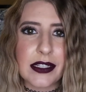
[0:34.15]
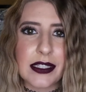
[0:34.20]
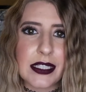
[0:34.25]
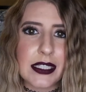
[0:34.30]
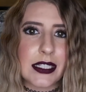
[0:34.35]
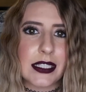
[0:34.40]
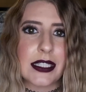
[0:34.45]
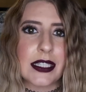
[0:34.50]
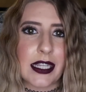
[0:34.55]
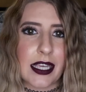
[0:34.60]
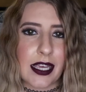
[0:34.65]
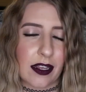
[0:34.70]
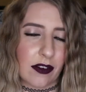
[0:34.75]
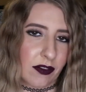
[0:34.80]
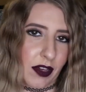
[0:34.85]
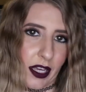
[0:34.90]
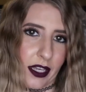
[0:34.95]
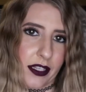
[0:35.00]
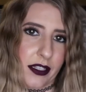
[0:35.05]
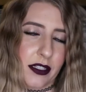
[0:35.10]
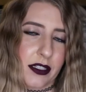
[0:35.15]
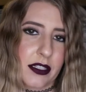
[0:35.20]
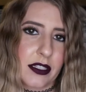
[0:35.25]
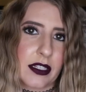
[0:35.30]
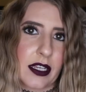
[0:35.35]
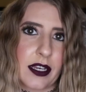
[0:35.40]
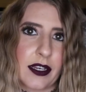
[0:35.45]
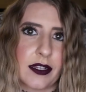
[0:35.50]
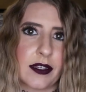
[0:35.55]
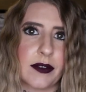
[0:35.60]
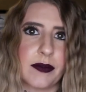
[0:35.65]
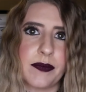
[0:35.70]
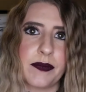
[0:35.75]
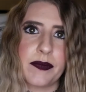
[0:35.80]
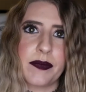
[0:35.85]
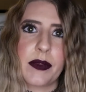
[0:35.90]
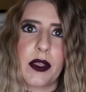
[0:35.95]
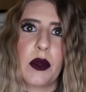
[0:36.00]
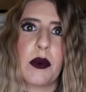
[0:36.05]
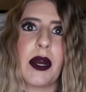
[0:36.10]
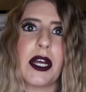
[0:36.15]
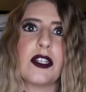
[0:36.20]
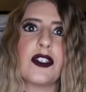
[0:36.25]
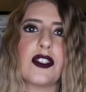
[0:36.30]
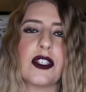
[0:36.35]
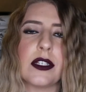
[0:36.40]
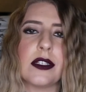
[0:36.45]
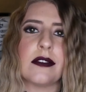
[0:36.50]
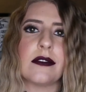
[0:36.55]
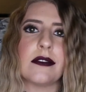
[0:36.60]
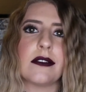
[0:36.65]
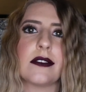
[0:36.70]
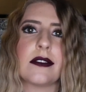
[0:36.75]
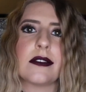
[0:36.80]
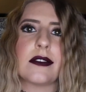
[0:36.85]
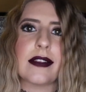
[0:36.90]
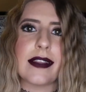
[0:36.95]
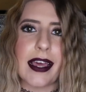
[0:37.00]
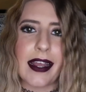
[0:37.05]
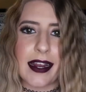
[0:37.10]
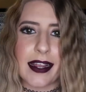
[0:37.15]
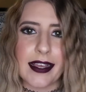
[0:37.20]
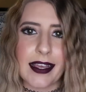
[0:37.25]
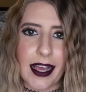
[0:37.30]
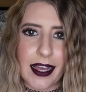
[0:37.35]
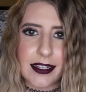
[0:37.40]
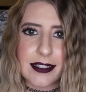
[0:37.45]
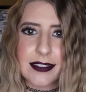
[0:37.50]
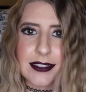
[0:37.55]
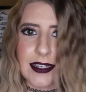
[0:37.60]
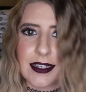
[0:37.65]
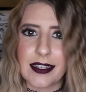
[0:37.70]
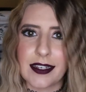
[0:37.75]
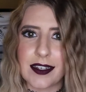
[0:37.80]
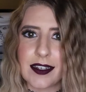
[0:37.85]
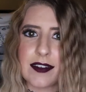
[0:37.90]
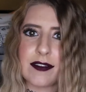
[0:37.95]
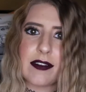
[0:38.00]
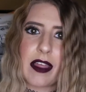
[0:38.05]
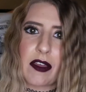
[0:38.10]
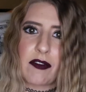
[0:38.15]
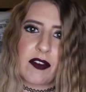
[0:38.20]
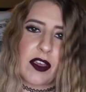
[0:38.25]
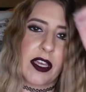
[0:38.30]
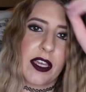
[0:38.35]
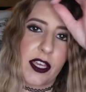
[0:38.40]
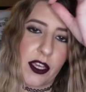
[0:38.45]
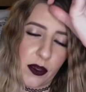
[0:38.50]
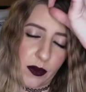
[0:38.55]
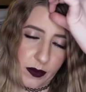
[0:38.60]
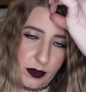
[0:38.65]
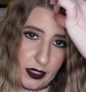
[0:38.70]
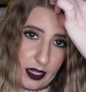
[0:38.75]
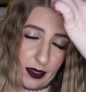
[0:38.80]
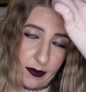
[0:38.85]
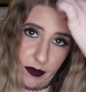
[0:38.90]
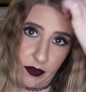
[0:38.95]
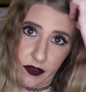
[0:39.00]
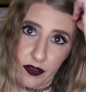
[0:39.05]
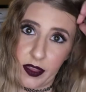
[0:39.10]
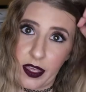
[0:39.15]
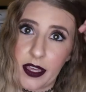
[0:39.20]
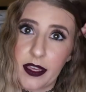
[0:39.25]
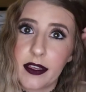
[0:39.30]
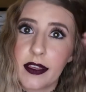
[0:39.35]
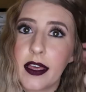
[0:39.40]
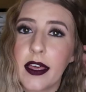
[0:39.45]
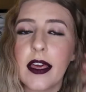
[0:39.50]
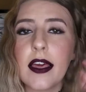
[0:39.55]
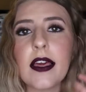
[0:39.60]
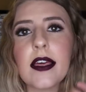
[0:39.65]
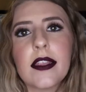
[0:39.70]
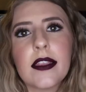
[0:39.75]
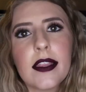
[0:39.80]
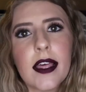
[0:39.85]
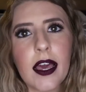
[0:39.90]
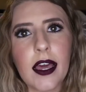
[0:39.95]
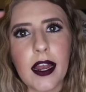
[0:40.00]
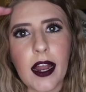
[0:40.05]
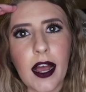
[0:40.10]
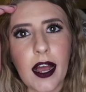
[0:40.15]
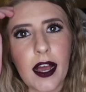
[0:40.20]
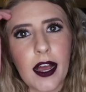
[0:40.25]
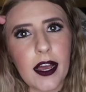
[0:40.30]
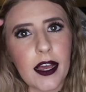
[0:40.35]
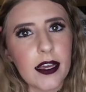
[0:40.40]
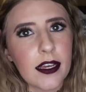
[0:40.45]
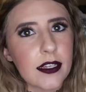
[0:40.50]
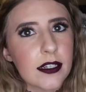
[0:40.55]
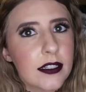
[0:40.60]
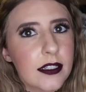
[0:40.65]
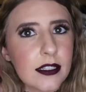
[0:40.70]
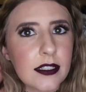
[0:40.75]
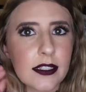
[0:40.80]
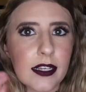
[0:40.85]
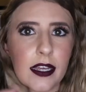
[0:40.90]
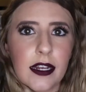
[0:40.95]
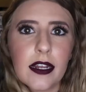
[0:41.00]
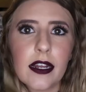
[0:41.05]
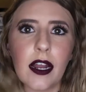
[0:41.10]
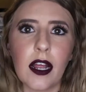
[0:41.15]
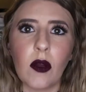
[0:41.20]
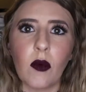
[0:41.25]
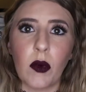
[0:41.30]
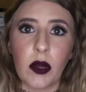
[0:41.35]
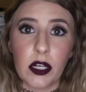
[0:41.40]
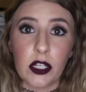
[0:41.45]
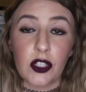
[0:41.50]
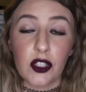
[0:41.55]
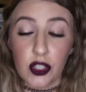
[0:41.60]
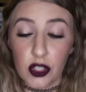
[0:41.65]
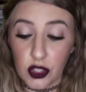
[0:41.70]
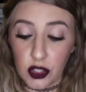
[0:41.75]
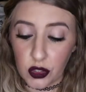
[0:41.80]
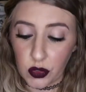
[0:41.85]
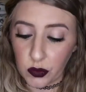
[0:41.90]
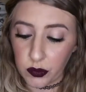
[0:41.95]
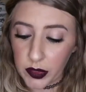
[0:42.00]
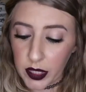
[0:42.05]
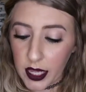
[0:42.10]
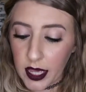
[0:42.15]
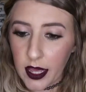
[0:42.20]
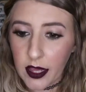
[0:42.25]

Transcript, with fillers: It's Disney advice, um, questions that I get. It's like a F A Q type of thing that I decided I wanted to do.